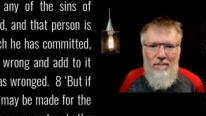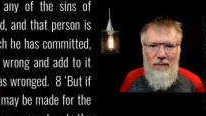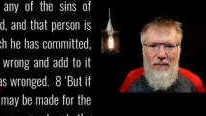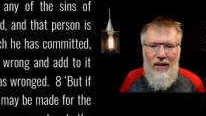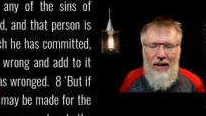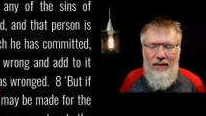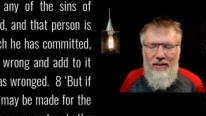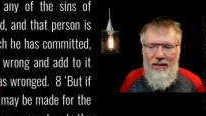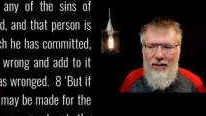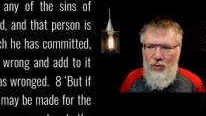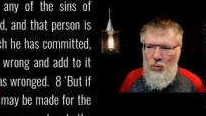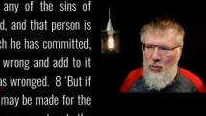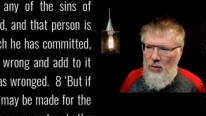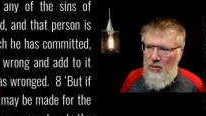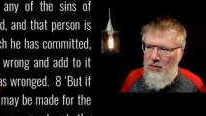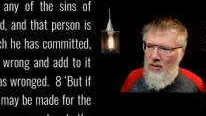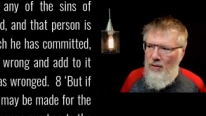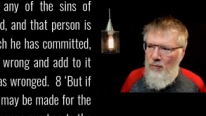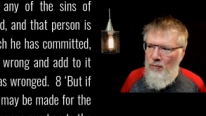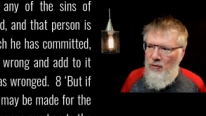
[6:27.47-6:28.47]
I think the
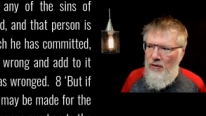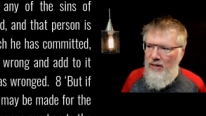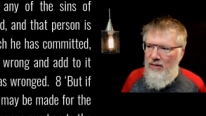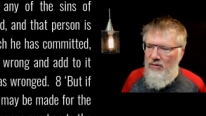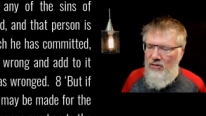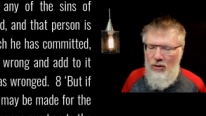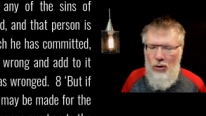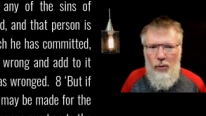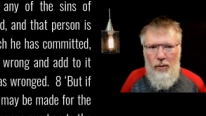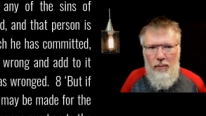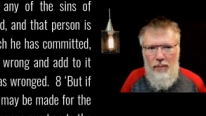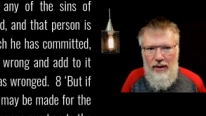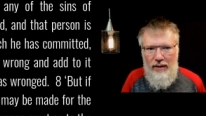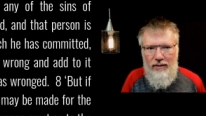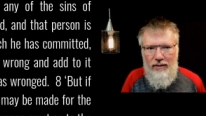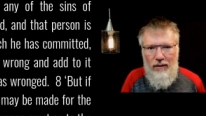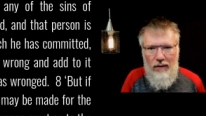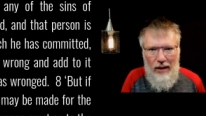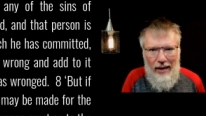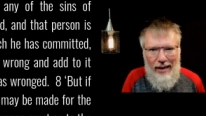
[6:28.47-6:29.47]
word confess, going back
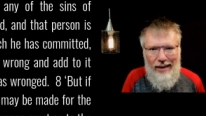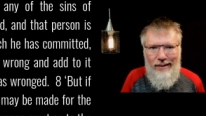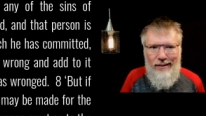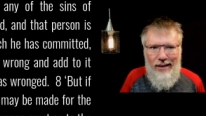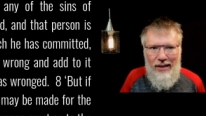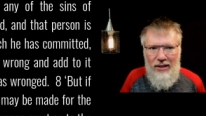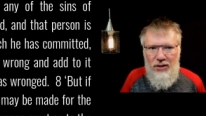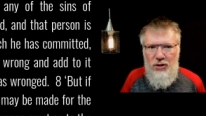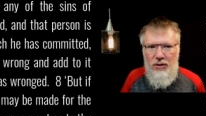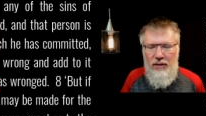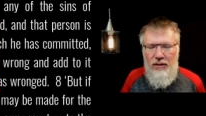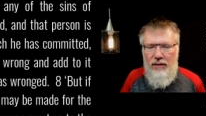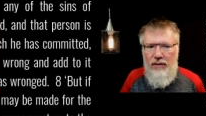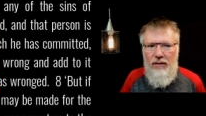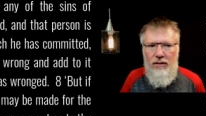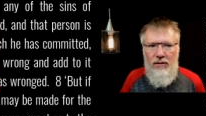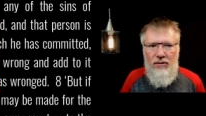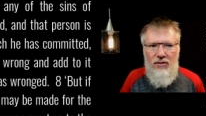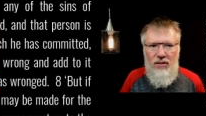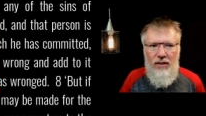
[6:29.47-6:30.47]
to Latin actually,
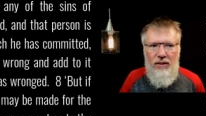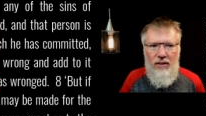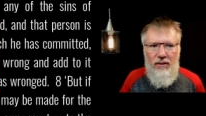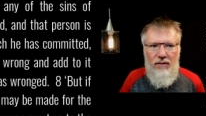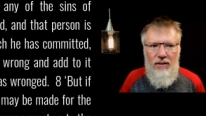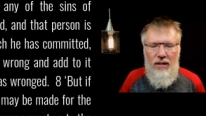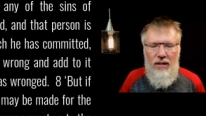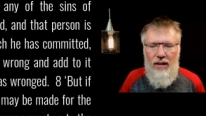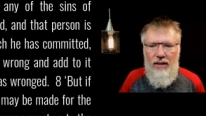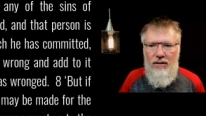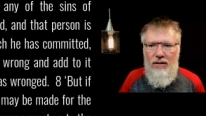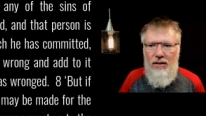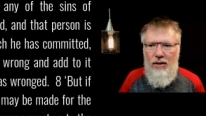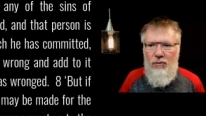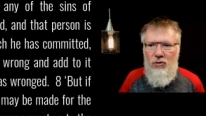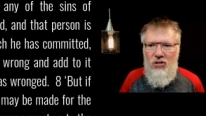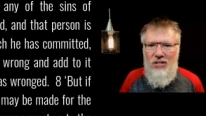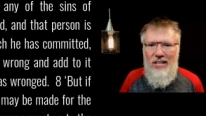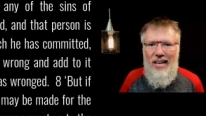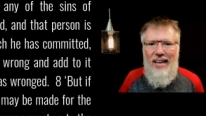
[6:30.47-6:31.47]
is uh, the idea of
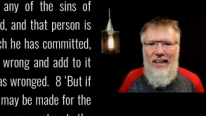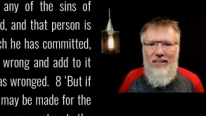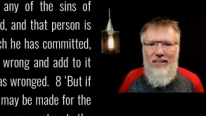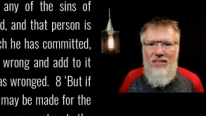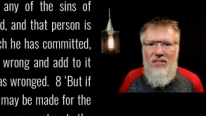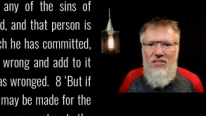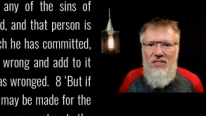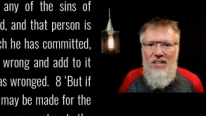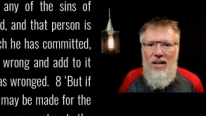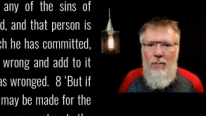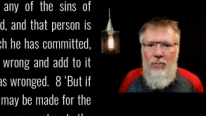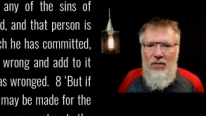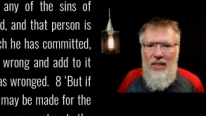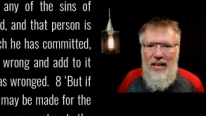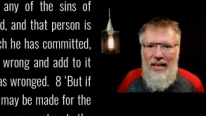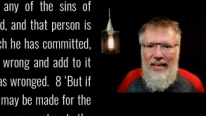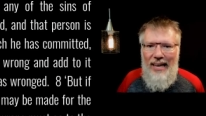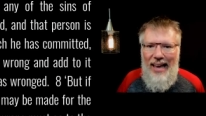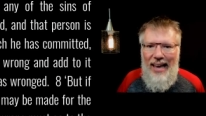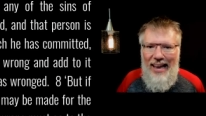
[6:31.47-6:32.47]
saying the same
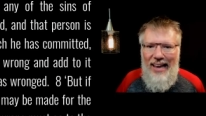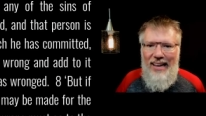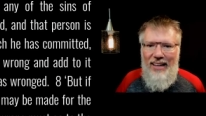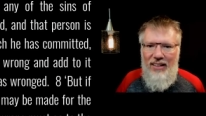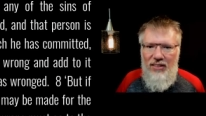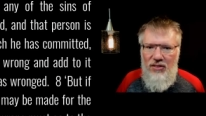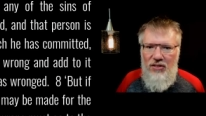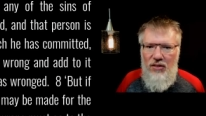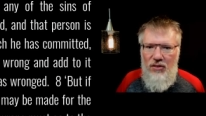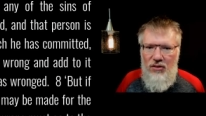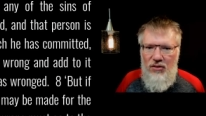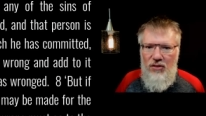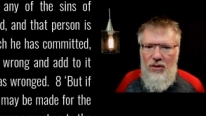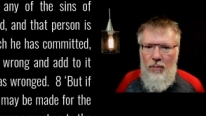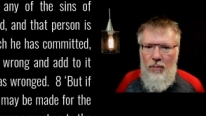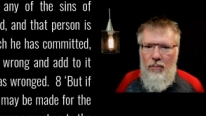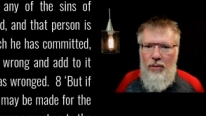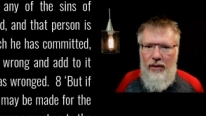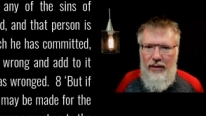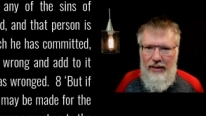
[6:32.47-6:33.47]
thing as
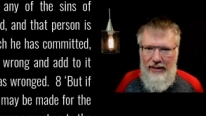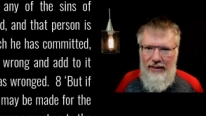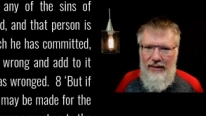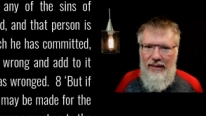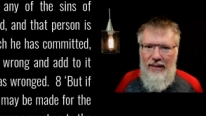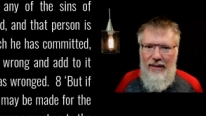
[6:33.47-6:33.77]
somebody.